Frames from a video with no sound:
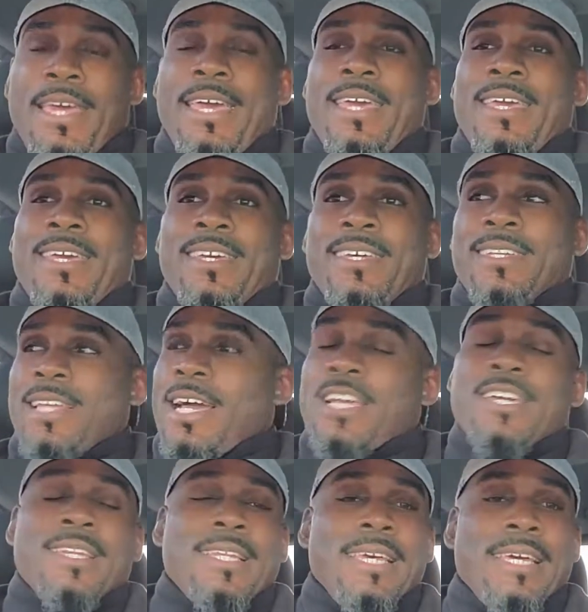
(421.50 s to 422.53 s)
and I
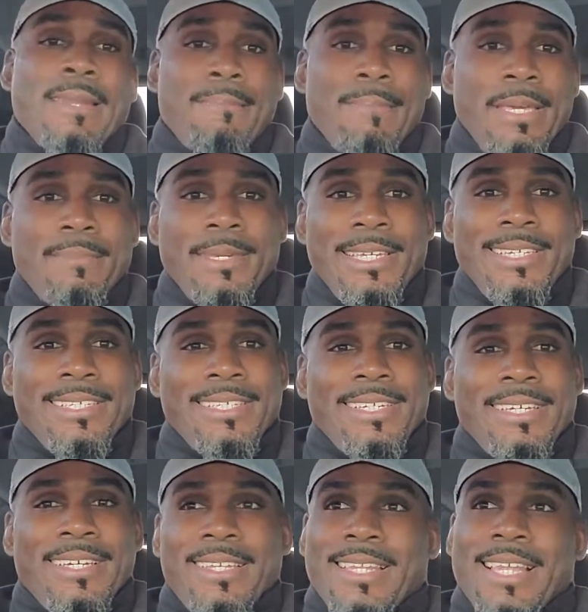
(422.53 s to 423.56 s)
couldn't let it beat me.
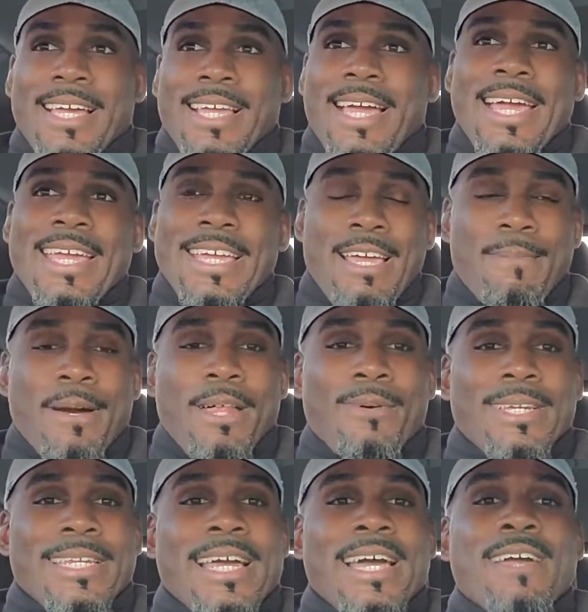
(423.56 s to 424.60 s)
Like I ain't come all
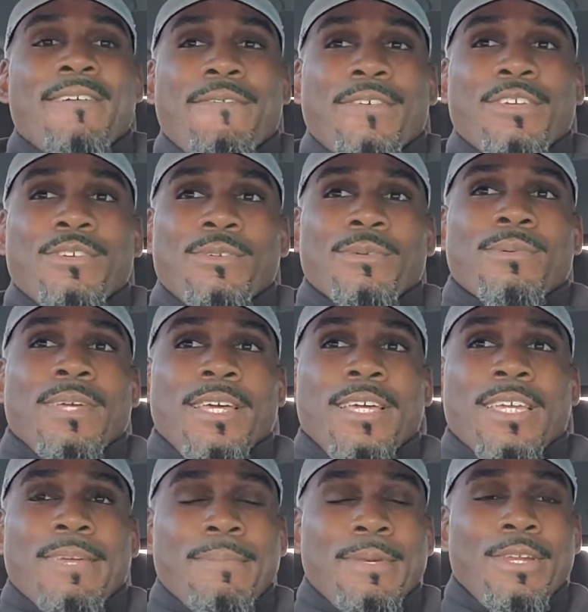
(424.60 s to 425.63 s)
the way down here for you
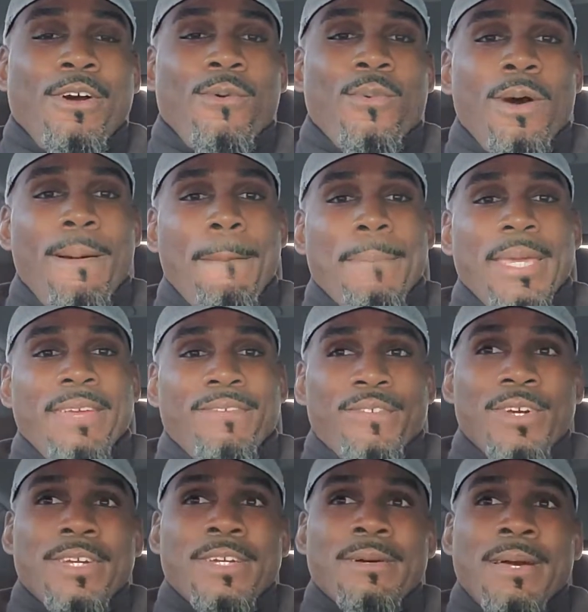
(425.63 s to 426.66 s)
to give me no one beef
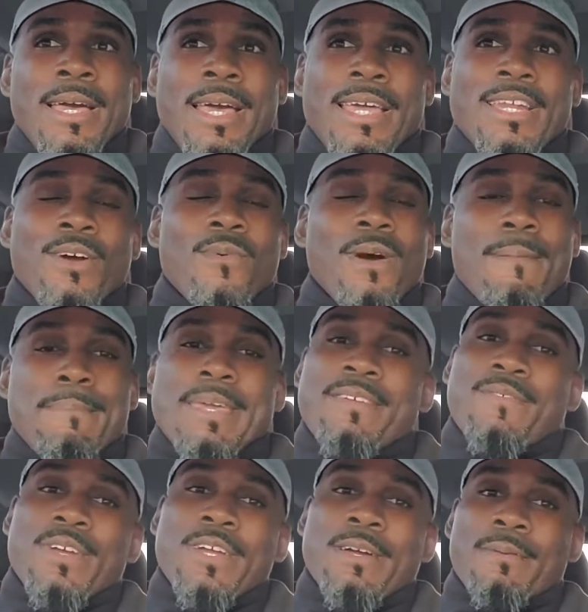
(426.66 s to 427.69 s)
rib. Ain't no one
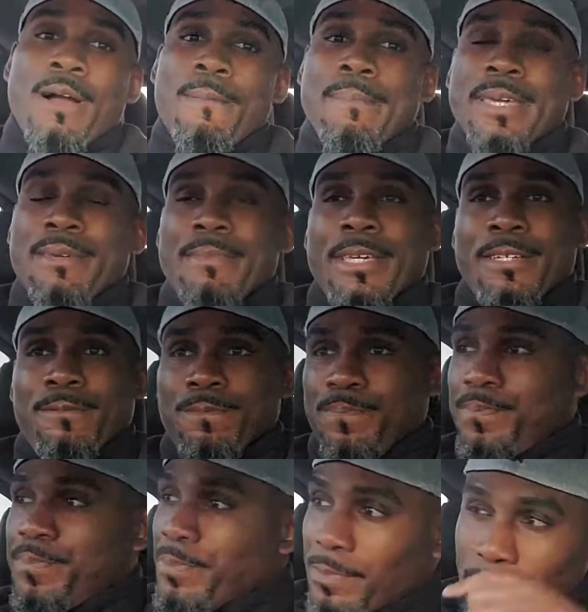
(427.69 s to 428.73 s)
beef rib gonna beat me.
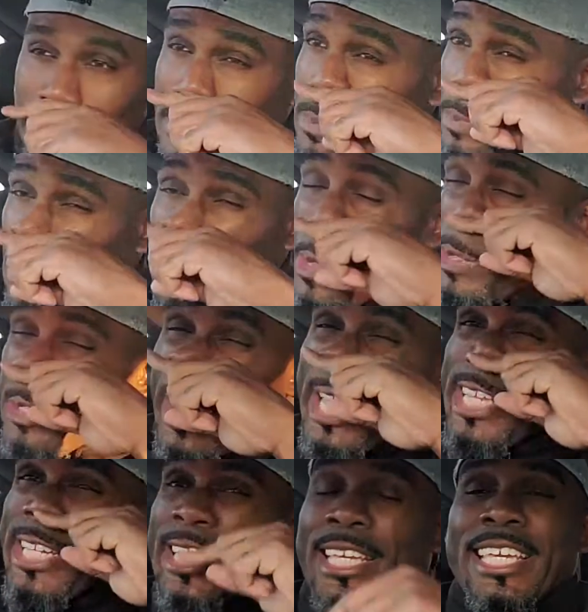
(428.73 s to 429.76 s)
So
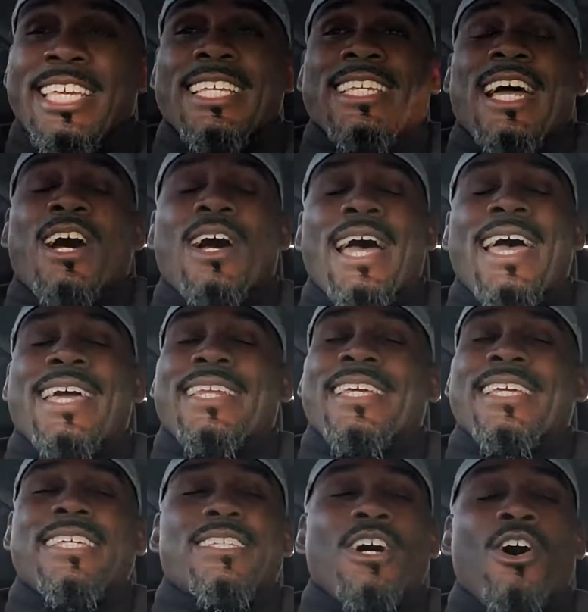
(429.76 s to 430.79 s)
I, eat the, I had to
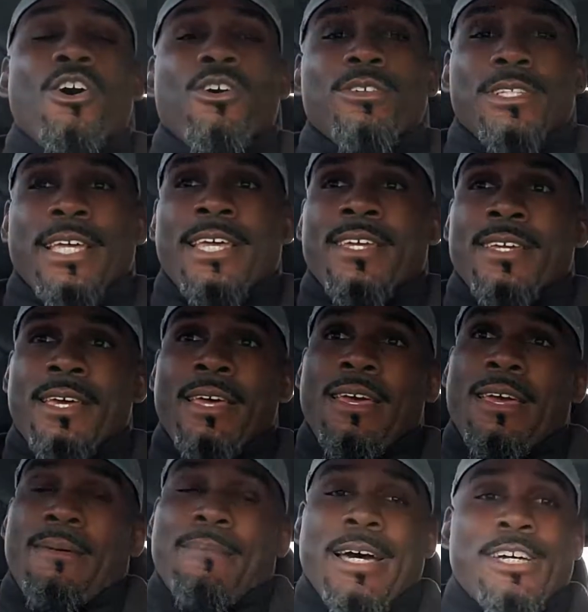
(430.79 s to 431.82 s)
eat the whole thing.
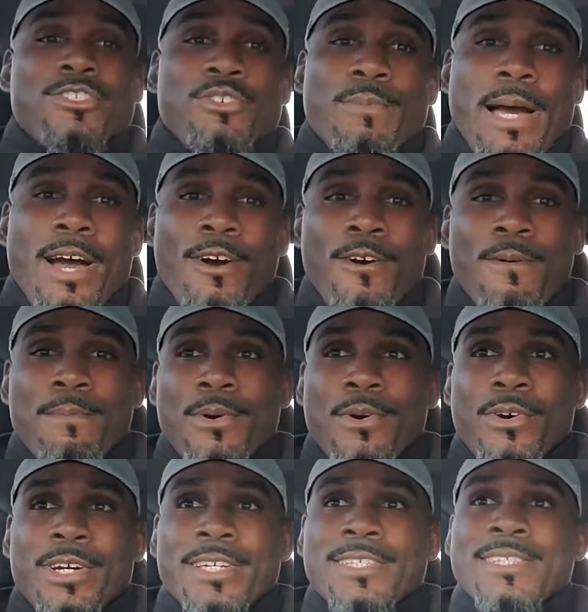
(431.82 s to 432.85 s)
And mind you, my
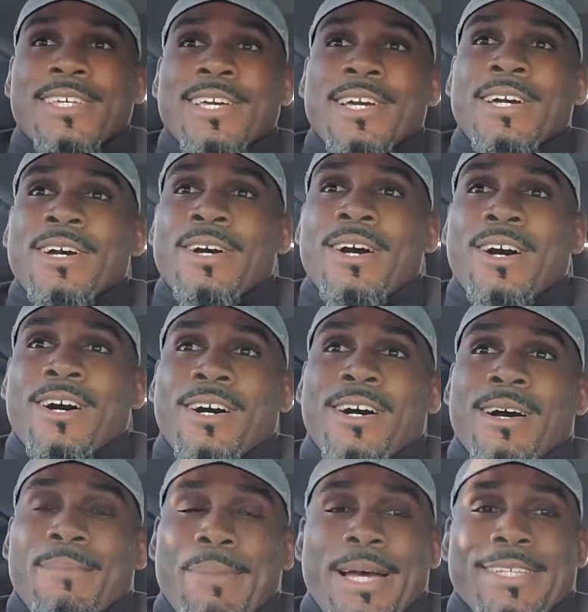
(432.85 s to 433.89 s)
homeboys,
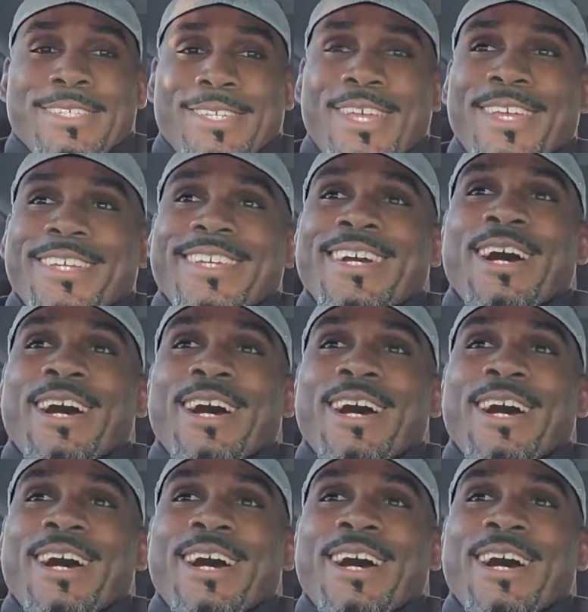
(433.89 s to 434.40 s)
uh, about to